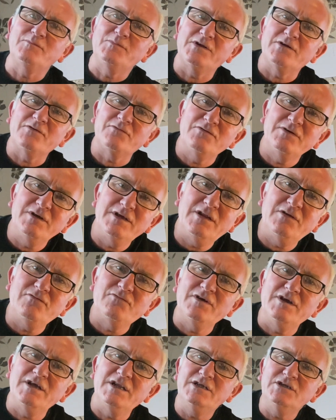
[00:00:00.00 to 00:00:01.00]
but I really,
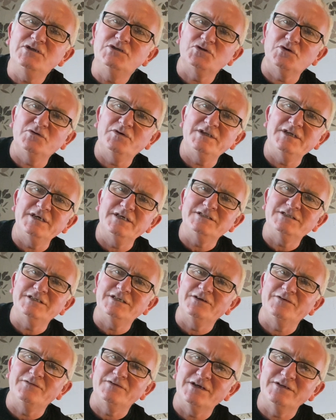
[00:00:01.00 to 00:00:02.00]
really enjoyed it. You
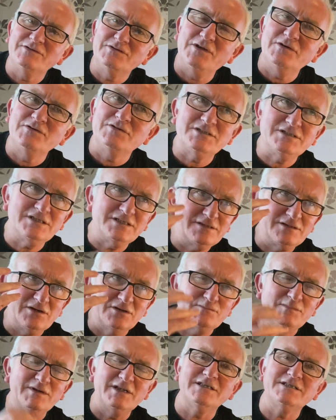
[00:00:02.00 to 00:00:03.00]
know, and those
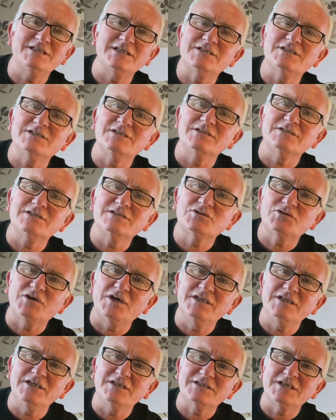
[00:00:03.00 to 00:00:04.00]
those middle distance
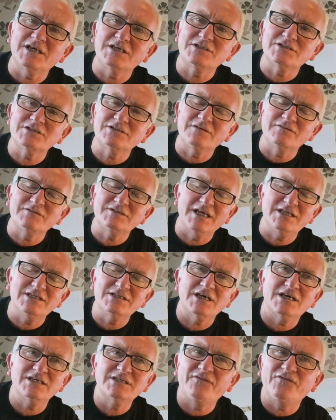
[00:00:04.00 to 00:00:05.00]
training sessions of ten
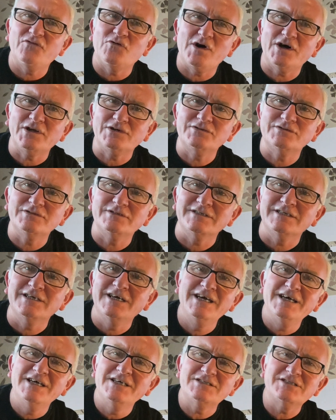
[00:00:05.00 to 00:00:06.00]
times four hundred and
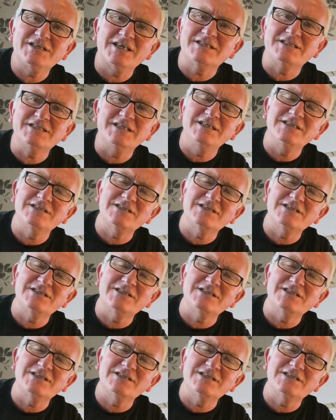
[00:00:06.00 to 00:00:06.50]
sixteen